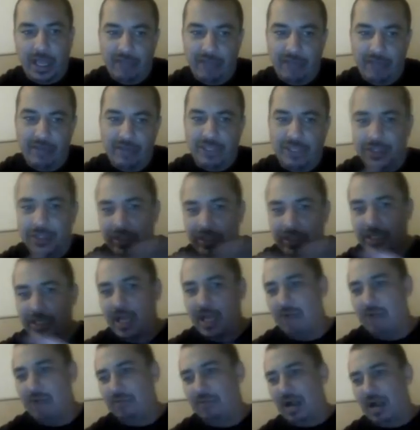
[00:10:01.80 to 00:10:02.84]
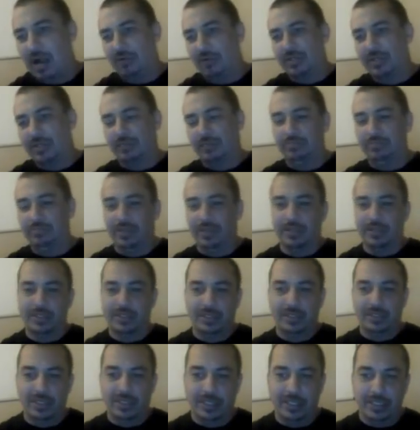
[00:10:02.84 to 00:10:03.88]
Eventually, I'll start
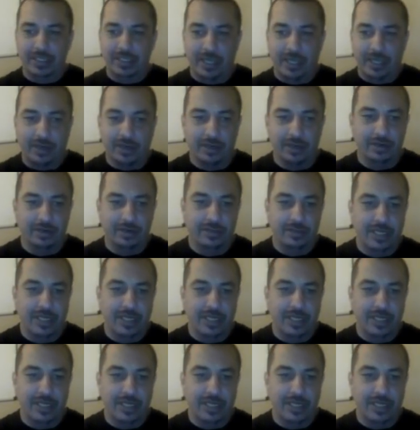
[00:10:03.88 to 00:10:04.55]
building the entire